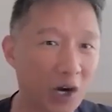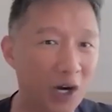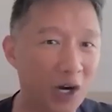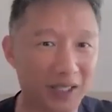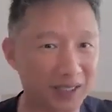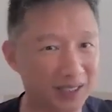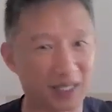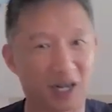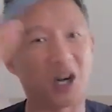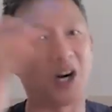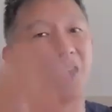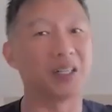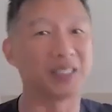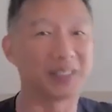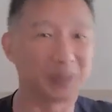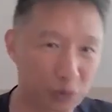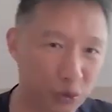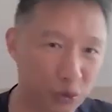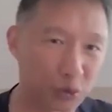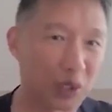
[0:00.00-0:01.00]
All
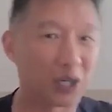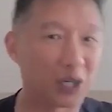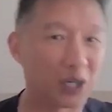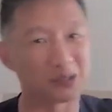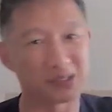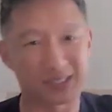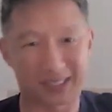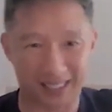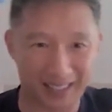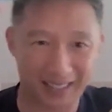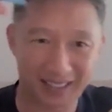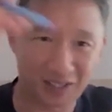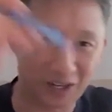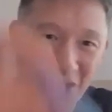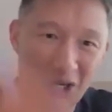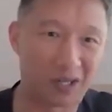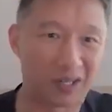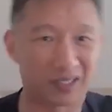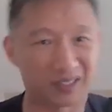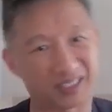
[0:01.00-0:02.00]
the drones and
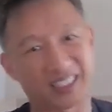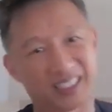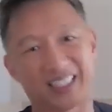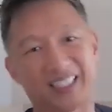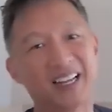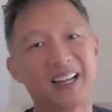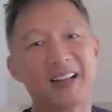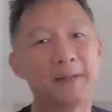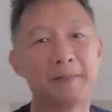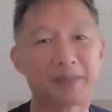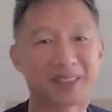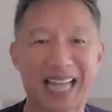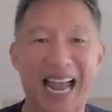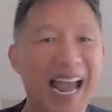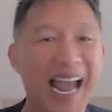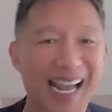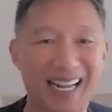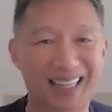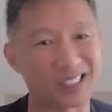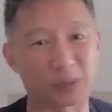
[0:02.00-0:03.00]
all the
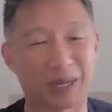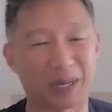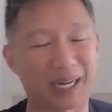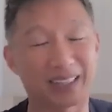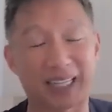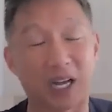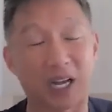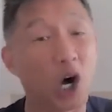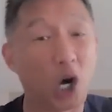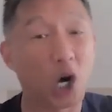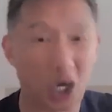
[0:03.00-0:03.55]
tanks, right? They